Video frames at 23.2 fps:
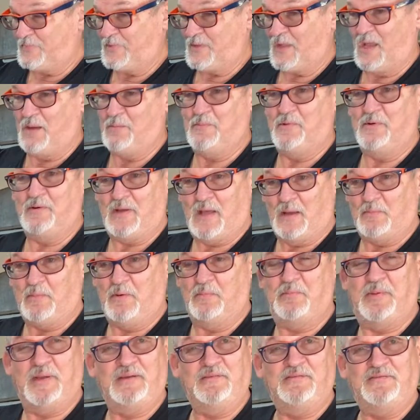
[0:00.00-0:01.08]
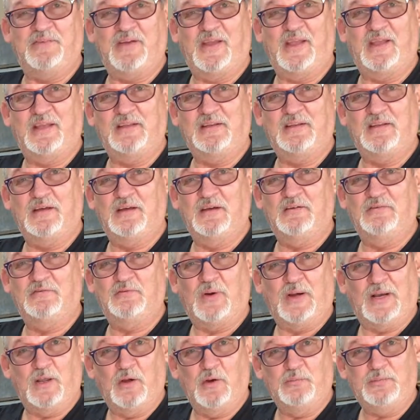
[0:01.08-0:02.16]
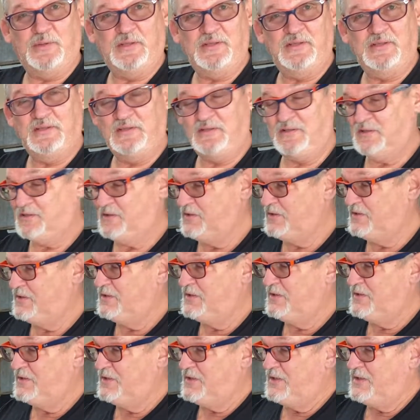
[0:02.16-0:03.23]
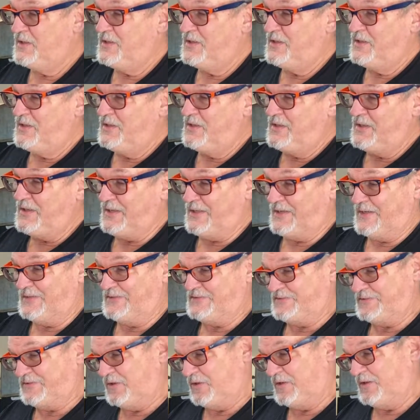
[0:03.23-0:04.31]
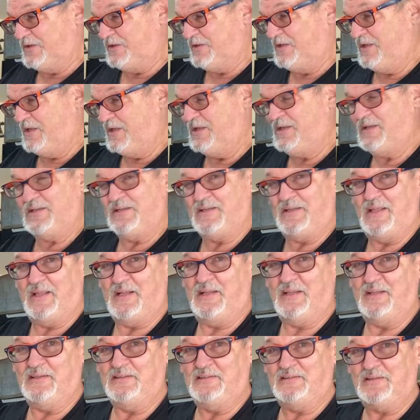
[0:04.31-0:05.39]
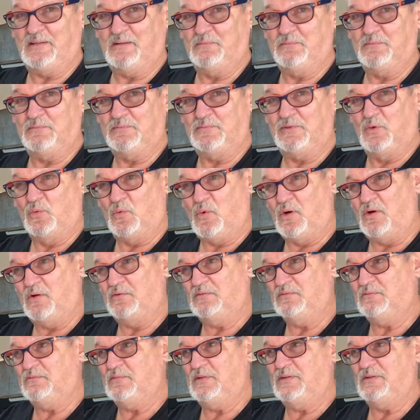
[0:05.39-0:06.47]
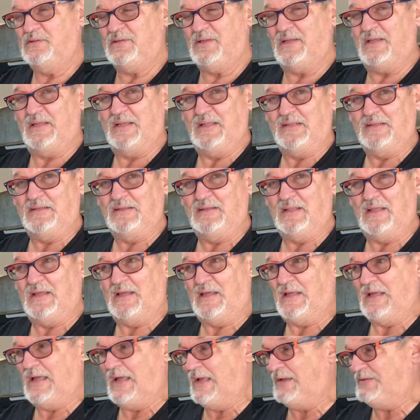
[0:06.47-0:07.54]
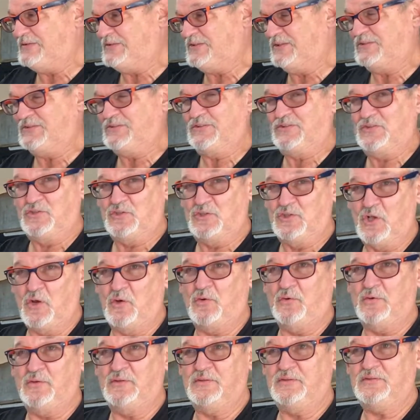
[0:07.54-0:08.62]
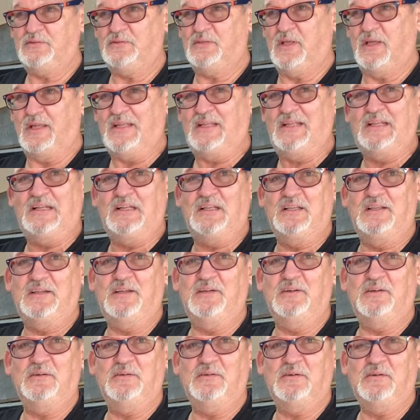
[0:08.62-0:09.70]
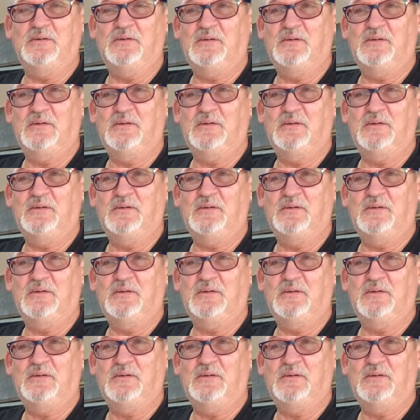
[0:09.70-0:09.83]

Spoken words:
I'm a big fan of Ryobi, and I started getting some Dewalt, and I just noticed a clear